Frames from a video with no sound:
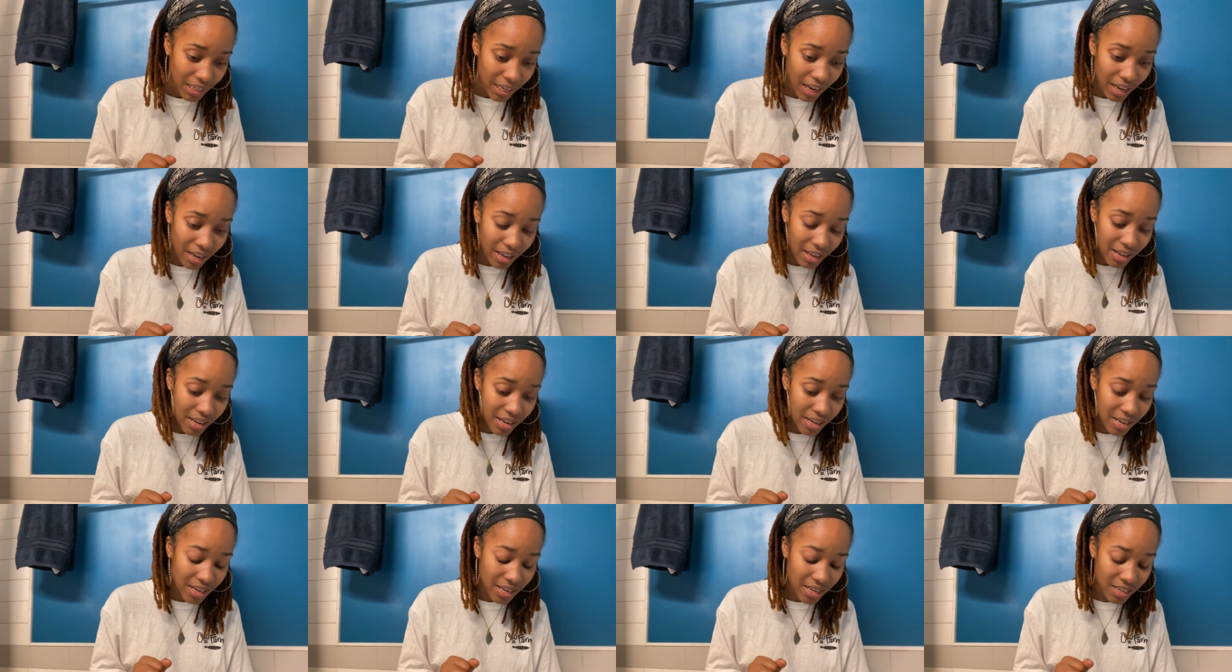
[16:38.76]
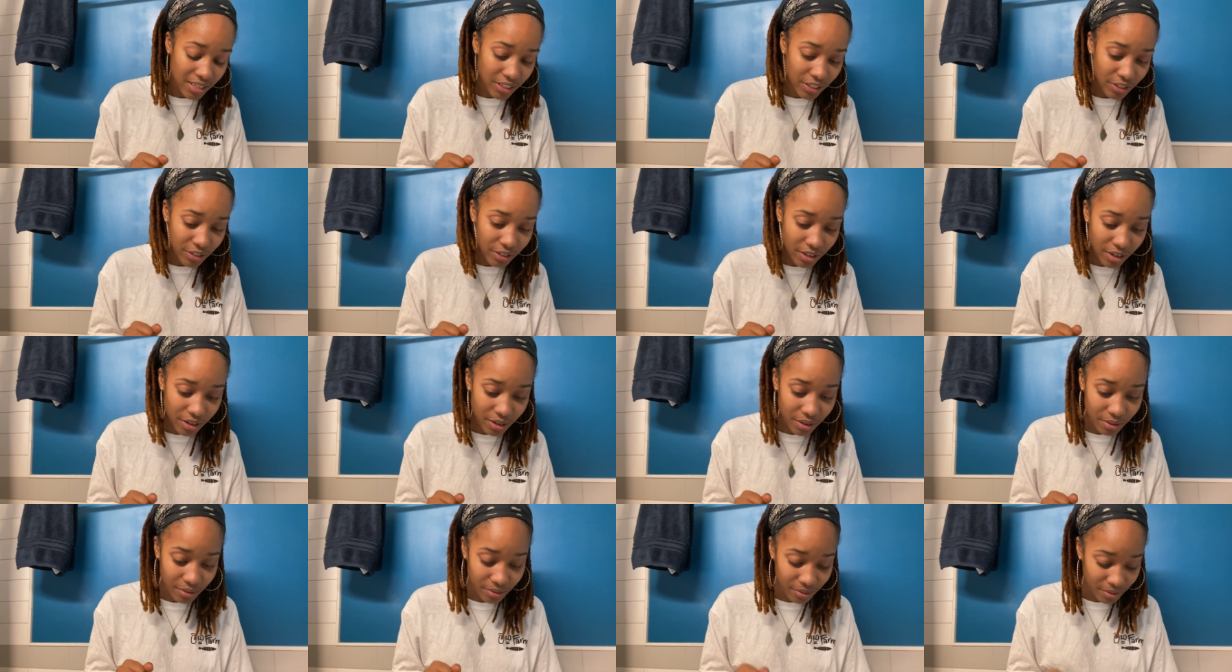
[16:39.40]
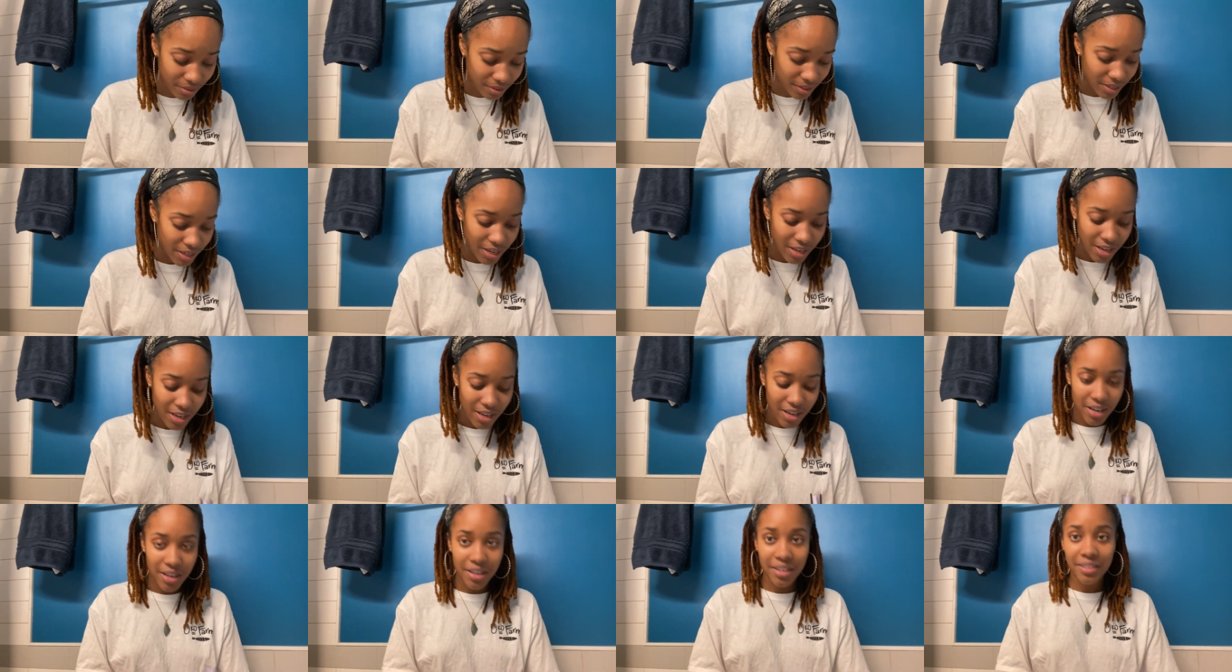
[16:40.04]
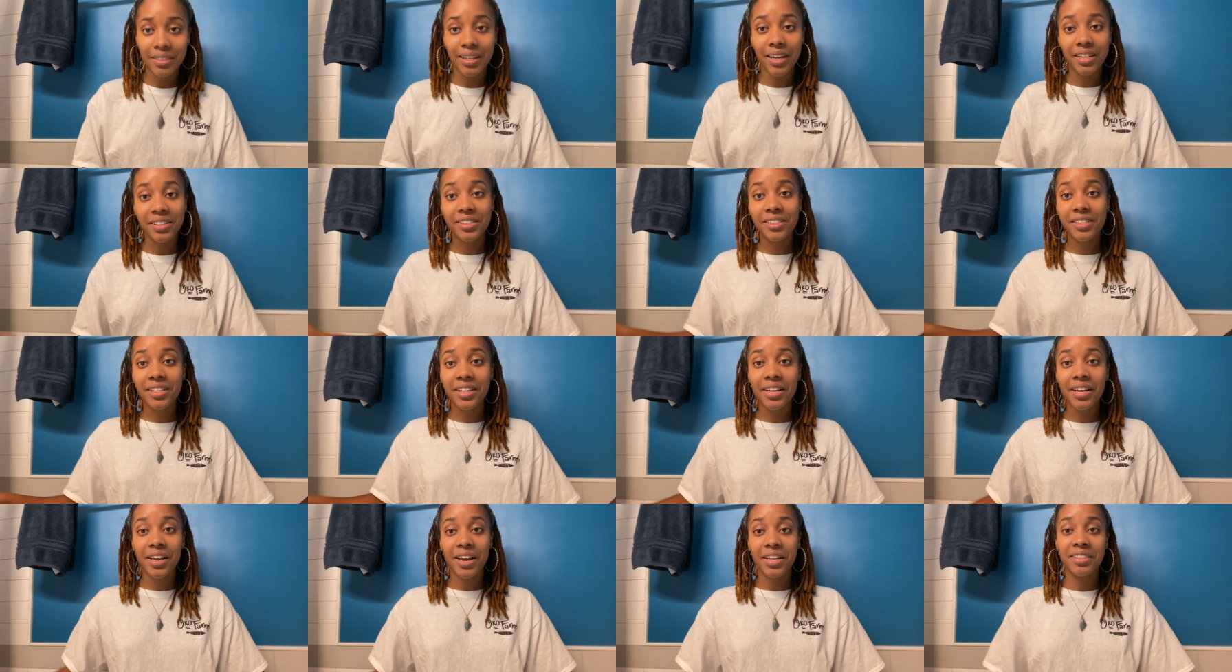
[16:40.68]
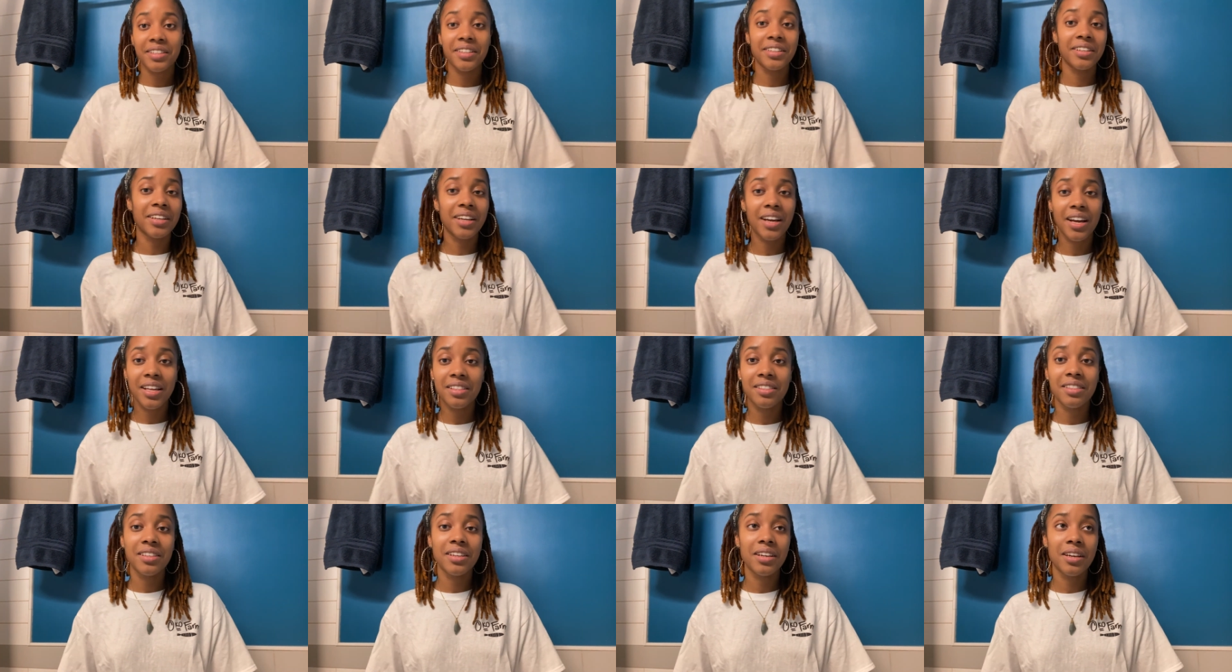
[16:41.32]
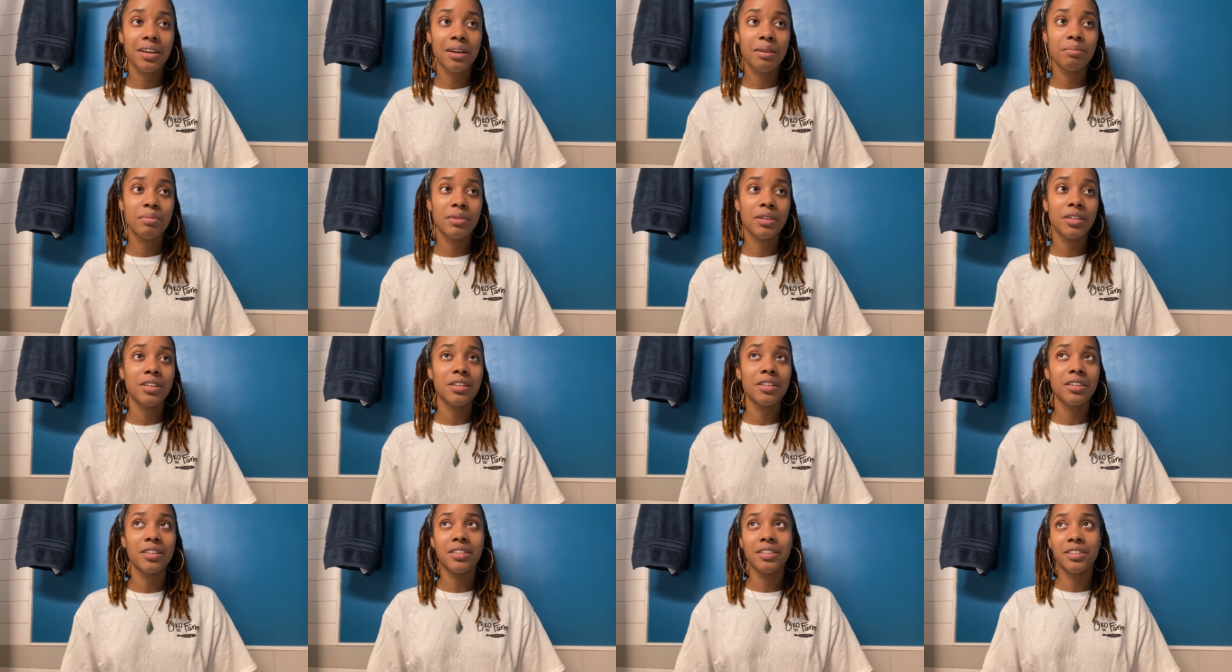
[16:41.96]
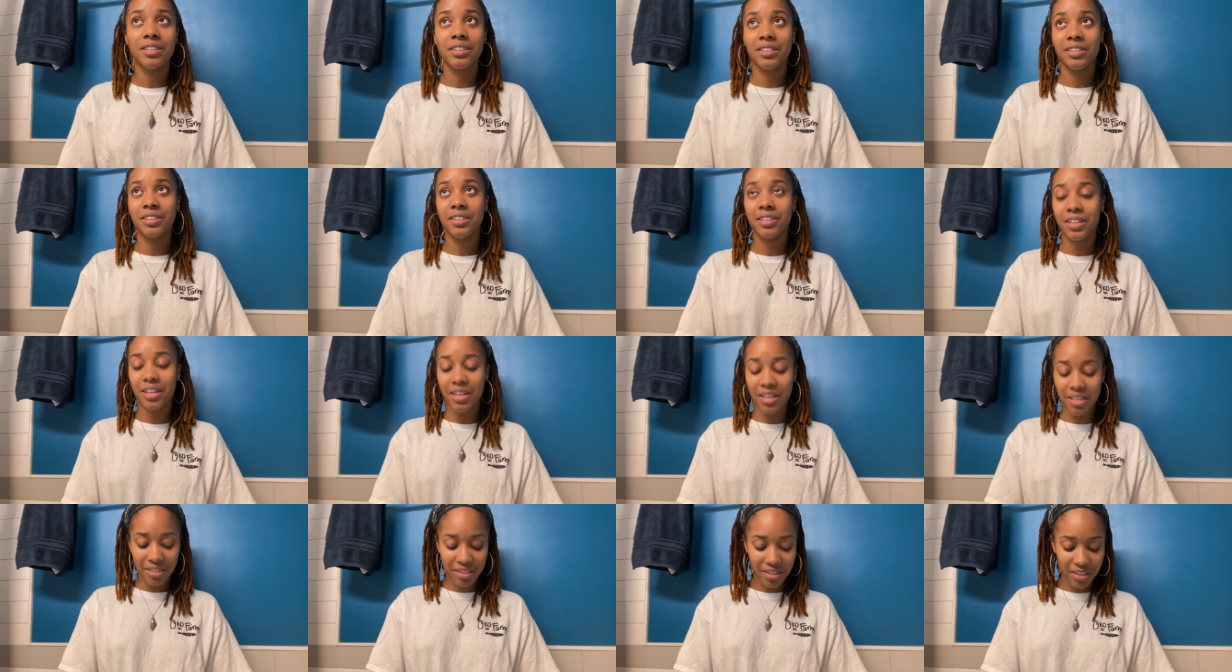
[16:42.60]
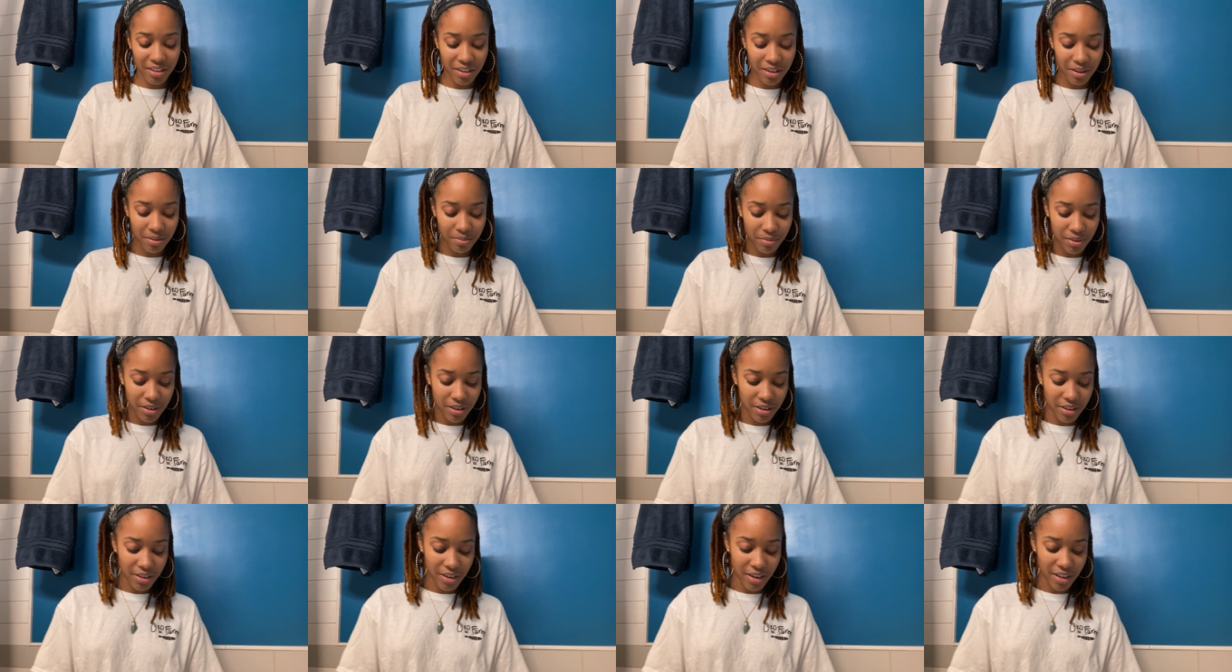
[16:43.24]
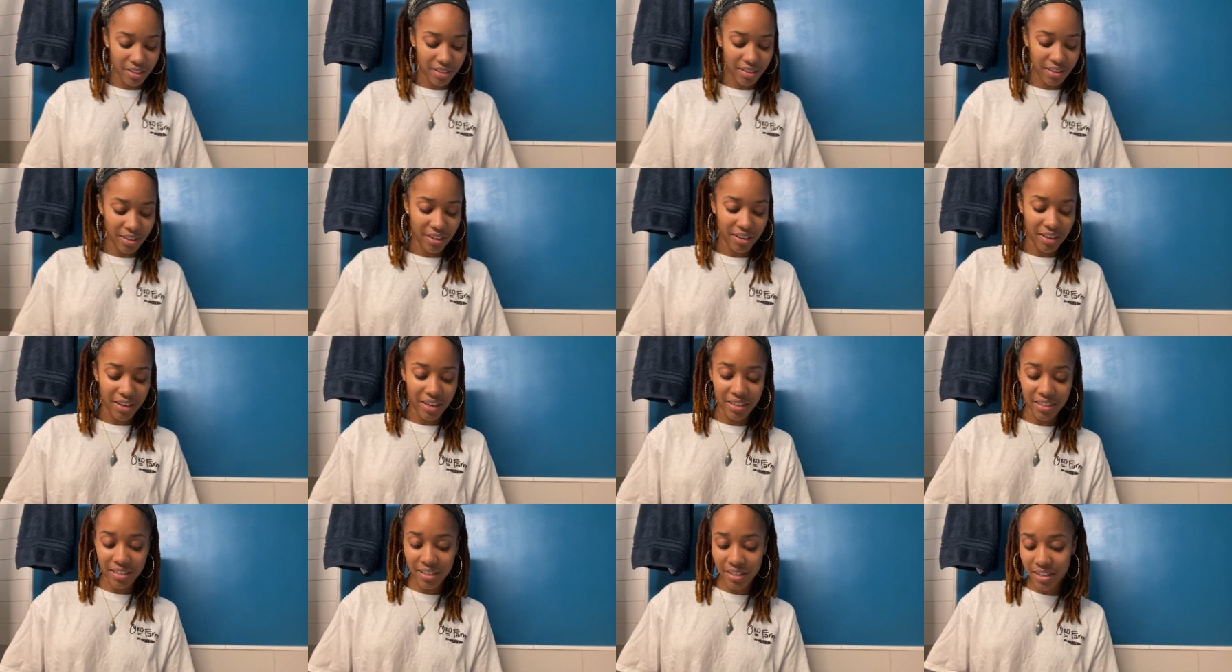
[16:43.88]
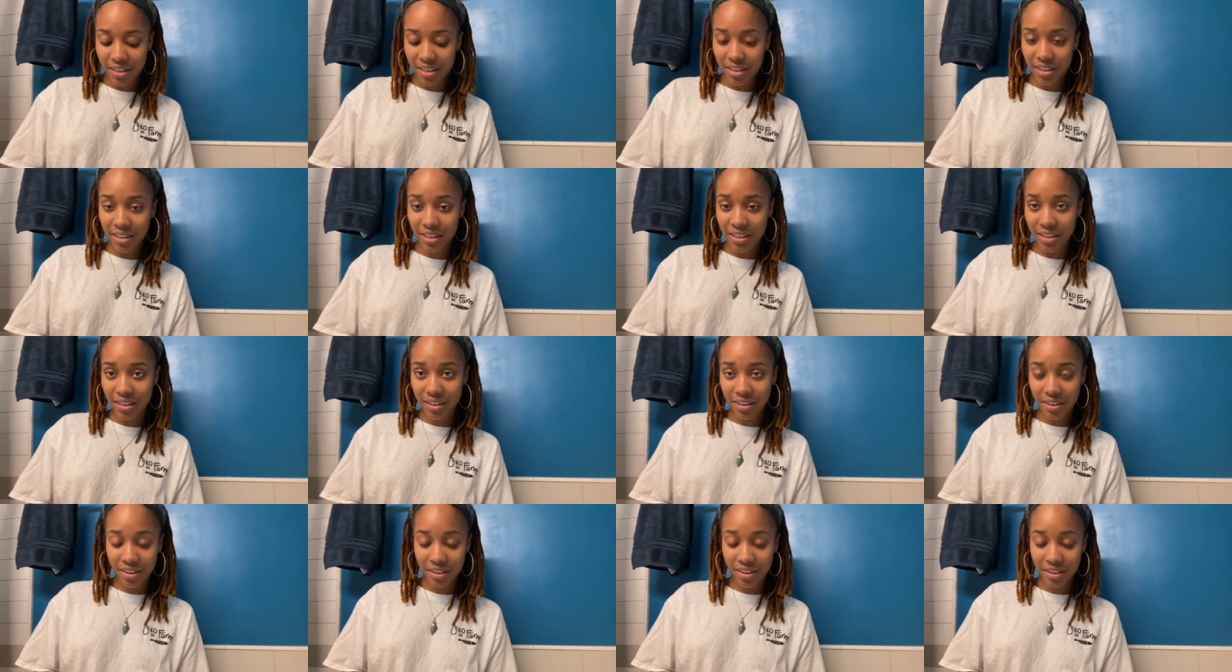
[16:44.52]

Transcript: And you know, that's it. I think I'm good. I think I did it.